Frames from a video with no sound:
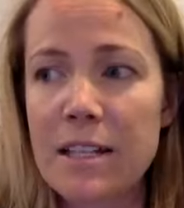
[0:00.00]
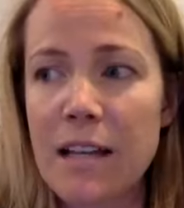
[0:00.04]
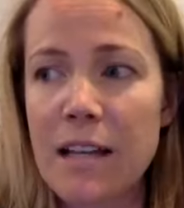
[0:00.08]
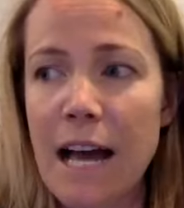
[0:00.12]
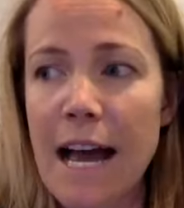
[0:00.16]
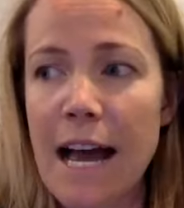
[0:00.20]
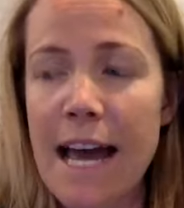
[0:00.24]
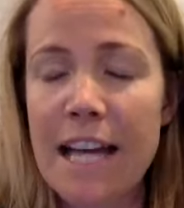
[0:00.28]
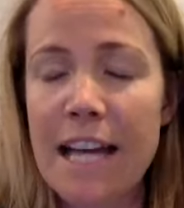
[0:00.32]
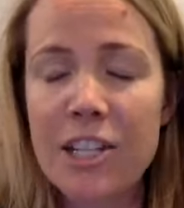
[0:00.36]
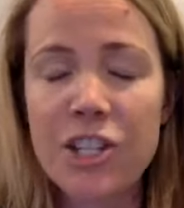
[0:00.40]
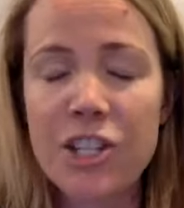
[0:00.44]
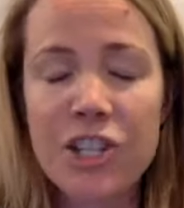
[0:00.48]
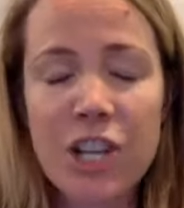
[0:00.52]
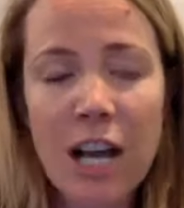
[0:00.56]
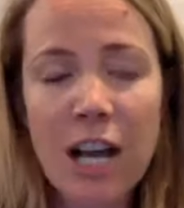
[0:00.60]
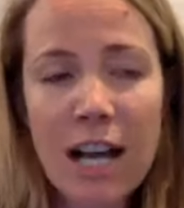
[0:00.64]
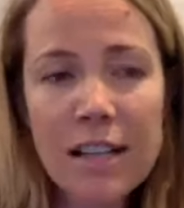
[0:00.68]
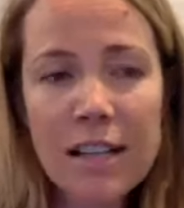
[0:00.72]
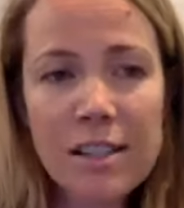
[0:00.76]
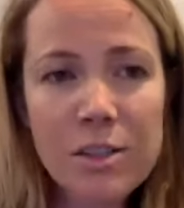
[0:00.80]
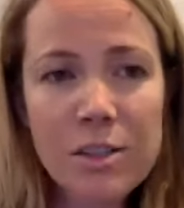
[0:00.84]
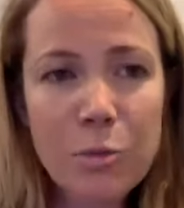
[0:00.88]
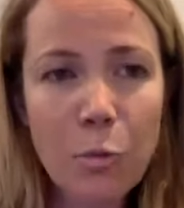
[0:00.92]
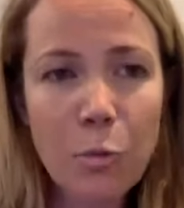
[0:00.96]
I had
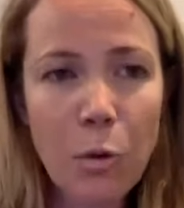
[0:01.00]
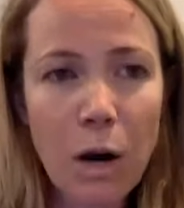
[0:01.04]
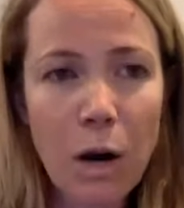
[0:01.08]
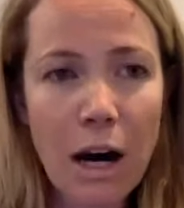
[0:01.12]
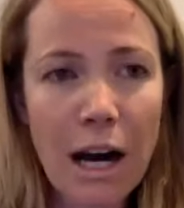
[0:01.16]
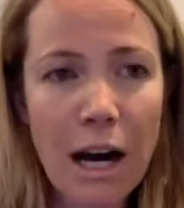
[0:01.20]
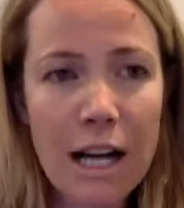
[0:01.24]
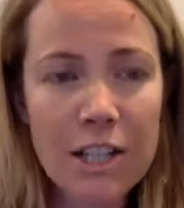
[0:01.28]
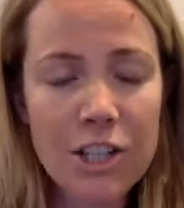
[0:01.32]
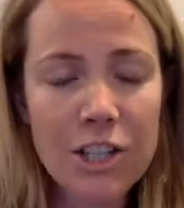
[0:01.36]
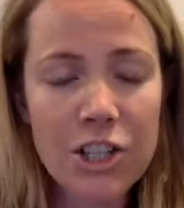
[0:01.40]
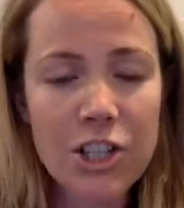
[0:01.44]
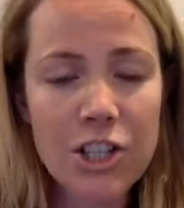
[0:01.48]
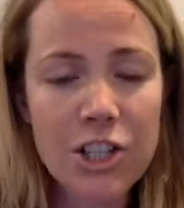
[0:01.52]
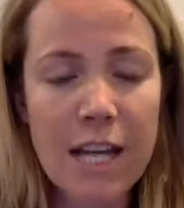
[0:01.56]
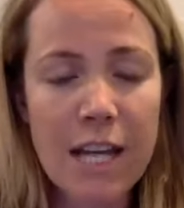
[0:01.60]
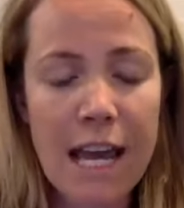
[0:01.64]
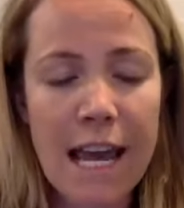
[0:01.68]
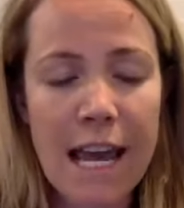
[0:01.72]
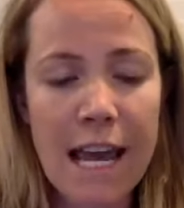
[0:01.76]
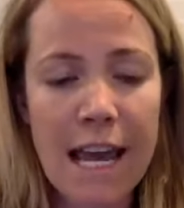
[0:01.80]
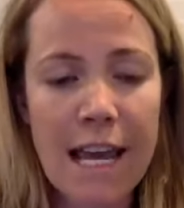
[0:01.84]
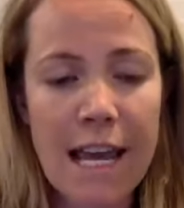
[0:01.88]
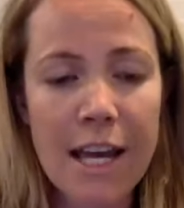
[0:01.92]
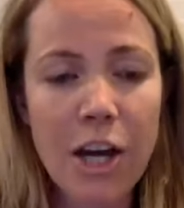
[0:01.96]
just watched
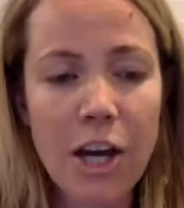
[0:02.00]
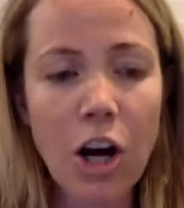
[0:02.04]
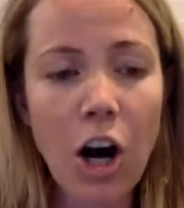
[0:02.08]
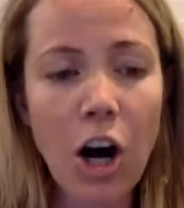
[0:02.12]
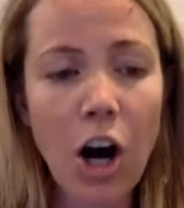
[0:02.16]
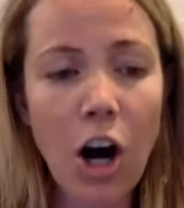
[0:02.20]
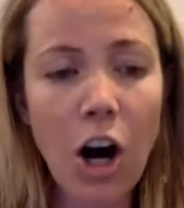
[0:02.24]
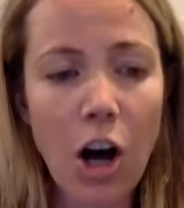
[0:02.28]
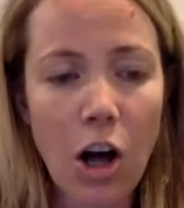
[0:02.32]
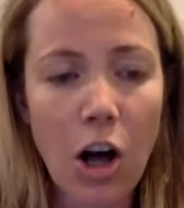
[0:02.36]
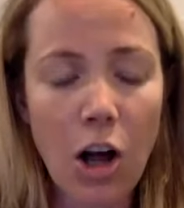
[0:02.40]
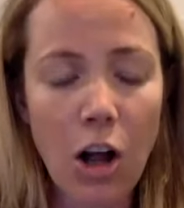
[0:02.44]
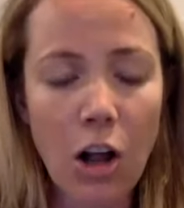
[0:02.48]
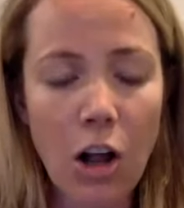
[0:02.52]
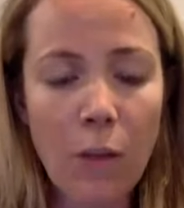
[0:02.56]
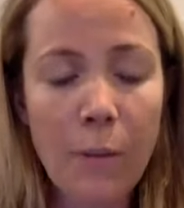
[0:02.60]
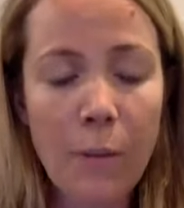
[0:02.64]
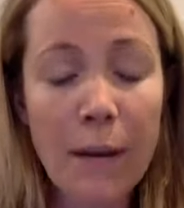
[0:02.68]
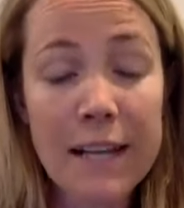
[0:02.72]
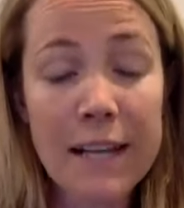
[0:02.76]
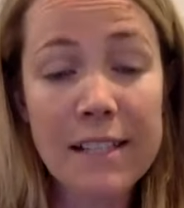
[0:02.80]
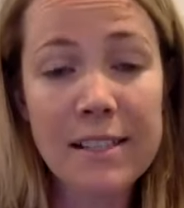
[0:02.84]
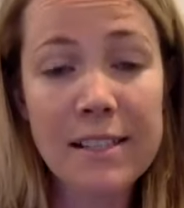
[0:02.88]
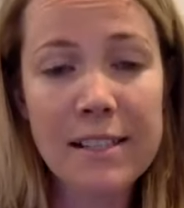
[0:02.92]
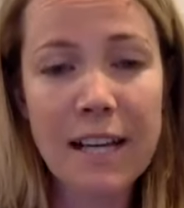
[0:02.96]
a call
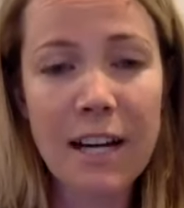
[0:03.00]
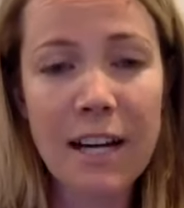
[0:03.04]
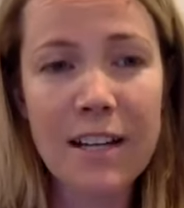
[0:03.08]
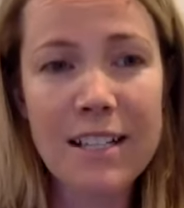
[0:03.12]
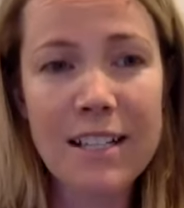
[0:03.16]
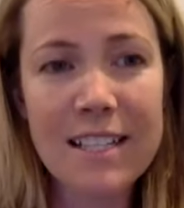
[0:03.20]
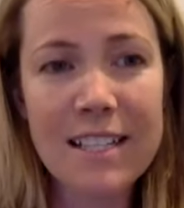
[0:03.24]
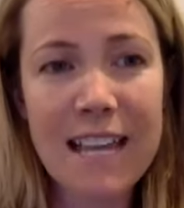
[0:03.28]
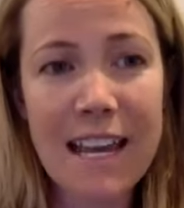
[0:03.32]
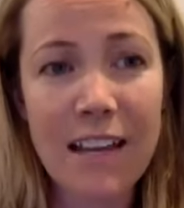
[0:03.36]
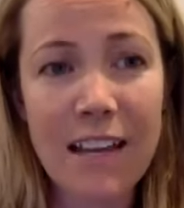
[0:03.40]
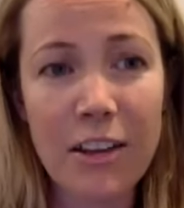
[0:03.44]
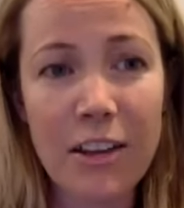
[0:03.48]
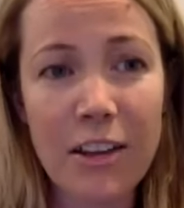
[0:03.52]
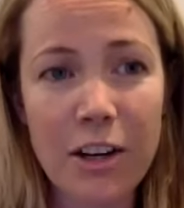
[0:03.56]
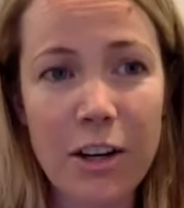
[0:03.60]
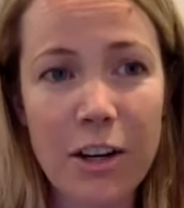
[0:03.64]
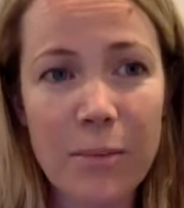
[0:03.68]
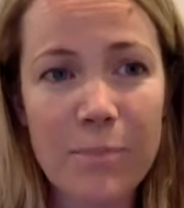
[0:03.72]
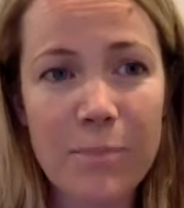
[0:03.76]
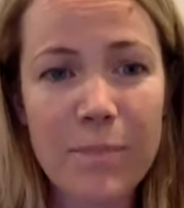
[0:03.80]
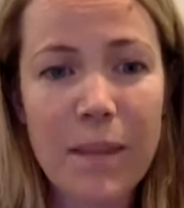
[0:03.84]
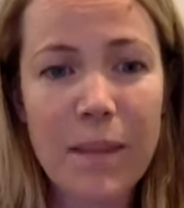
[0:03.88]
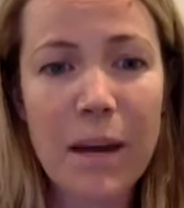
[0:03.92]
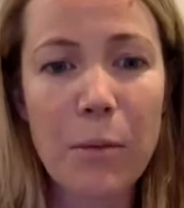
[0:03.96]
by Sarah
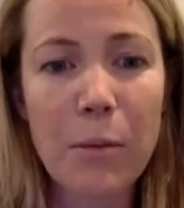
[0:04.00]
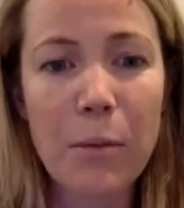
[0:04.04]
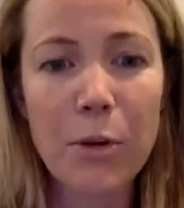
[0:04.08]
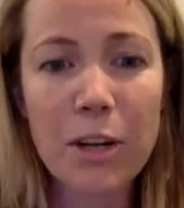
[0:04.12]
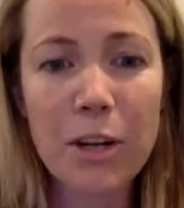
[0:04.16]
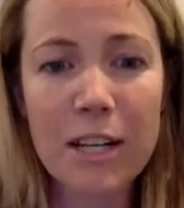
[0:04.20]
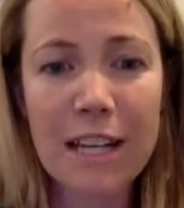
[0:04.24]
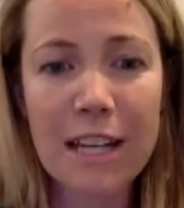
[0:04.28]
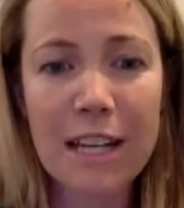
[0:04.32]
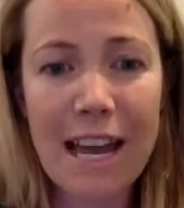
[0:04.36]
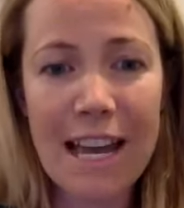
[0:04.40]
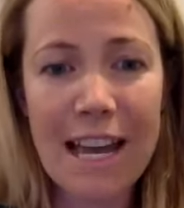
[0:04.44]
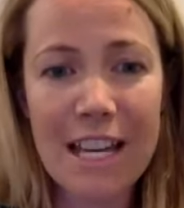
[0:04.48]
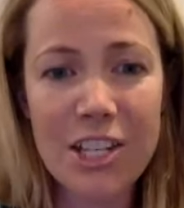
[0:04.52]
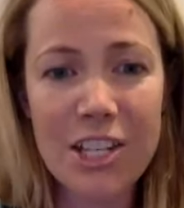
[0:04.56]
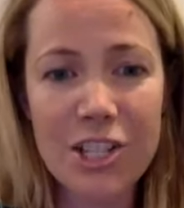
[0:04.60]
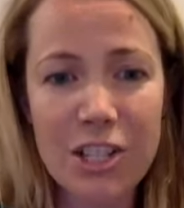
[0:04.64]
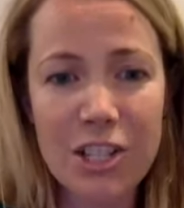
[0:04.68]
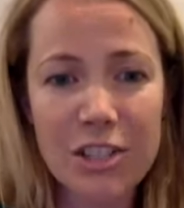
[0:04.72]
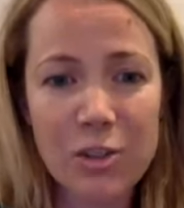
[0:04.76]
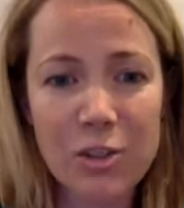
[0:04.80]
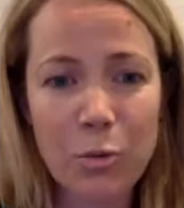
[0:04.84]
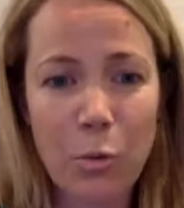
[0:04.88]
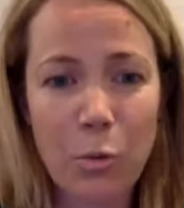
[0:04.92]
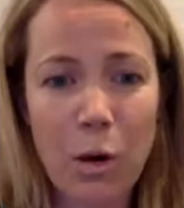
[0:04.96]
Taylor. Brooke and I had
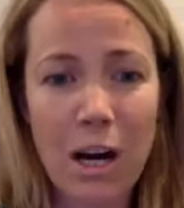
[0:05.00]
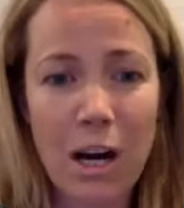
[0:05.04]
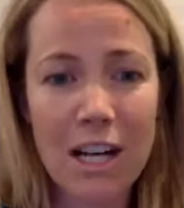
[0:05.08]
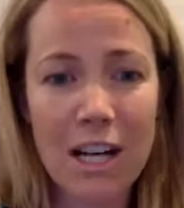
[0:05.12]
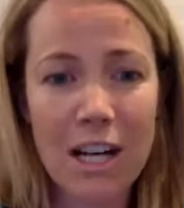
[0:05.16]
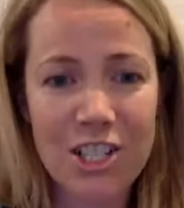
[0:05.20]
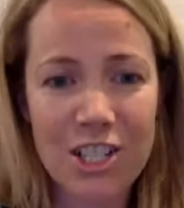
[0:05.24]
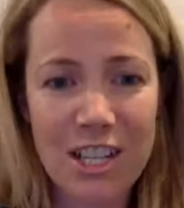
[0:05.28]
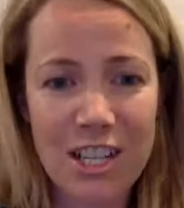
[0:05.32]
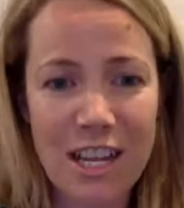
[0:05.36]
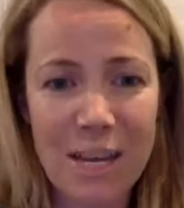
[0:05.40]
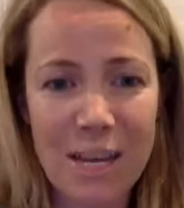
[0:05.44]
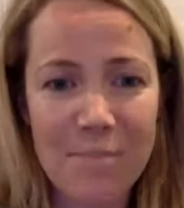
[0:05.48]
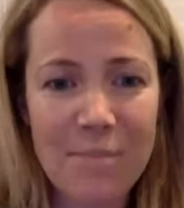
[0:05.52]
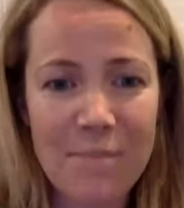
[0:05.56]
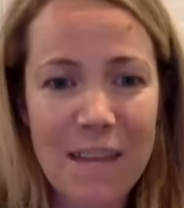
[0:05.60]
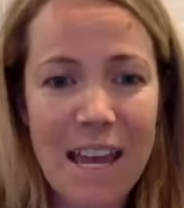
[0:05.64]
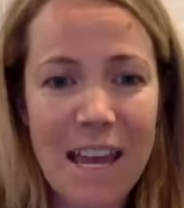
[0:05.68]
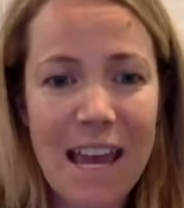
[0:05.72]
just watched it.